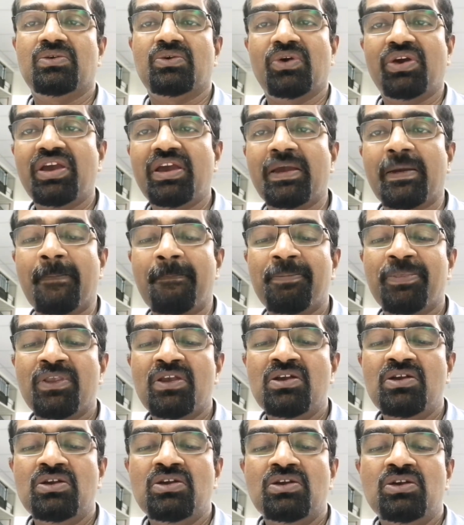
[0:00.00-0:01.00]
Okay,
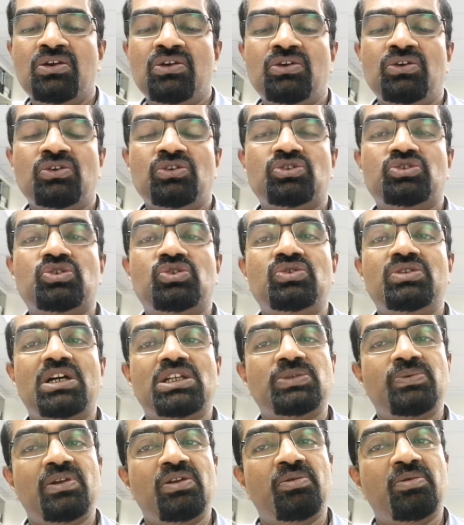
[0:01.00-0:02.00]
so
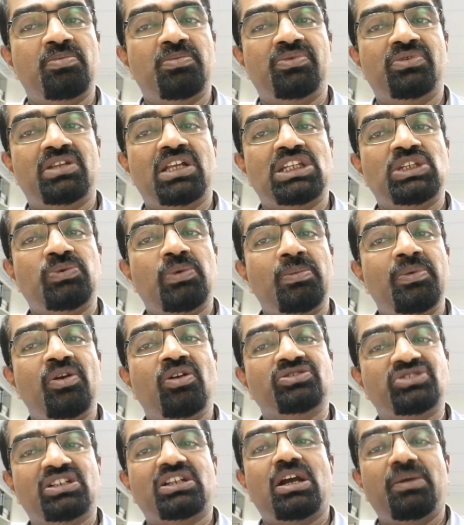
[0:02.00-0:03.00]
that will be
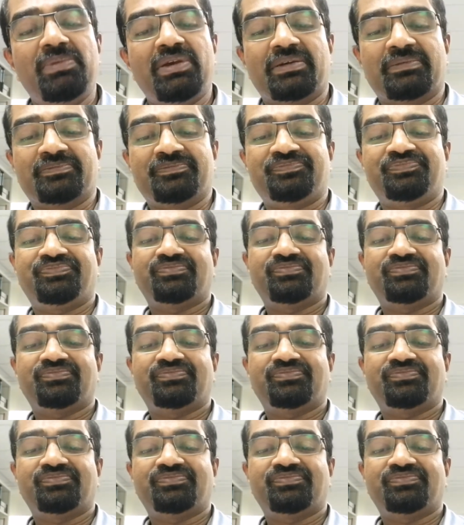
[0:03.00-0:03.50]
also coming.